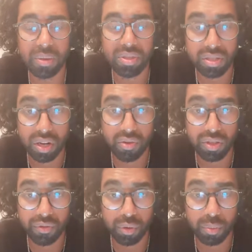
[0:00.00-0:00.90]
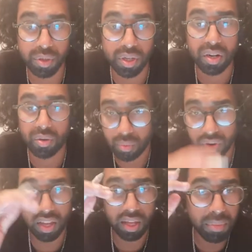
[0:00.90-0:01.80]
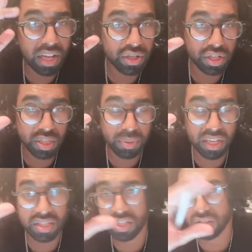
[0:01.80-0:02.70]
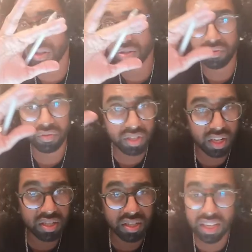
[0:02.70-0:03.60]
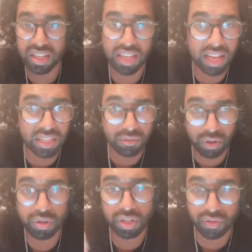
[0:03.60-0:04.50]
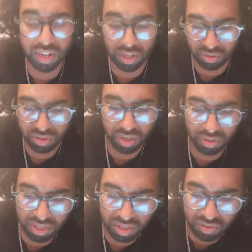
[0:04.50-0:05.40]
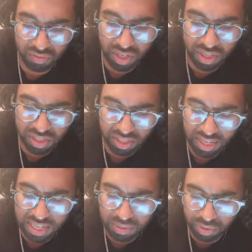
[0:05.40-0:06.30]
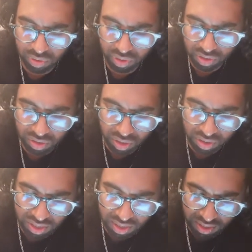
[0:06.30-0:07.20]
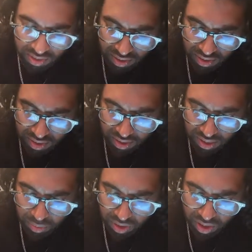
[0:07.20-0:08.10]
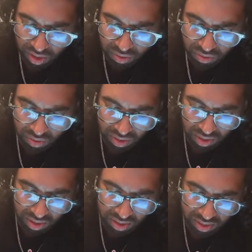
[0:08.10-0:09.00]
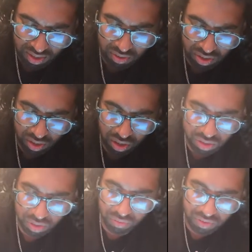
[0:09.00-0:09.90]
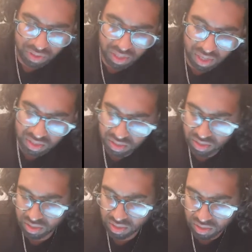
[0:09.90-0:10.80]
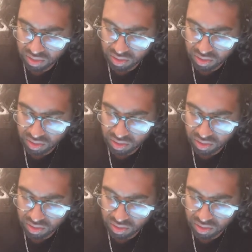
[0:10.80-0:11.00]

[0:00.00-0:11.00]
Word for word: how a star is formed. Right, imagine in space there's lots of dust and gas floating around. So there's lots of dust and gas. I'm going to draw loads of dots here. Here we go. So there is a lot of dust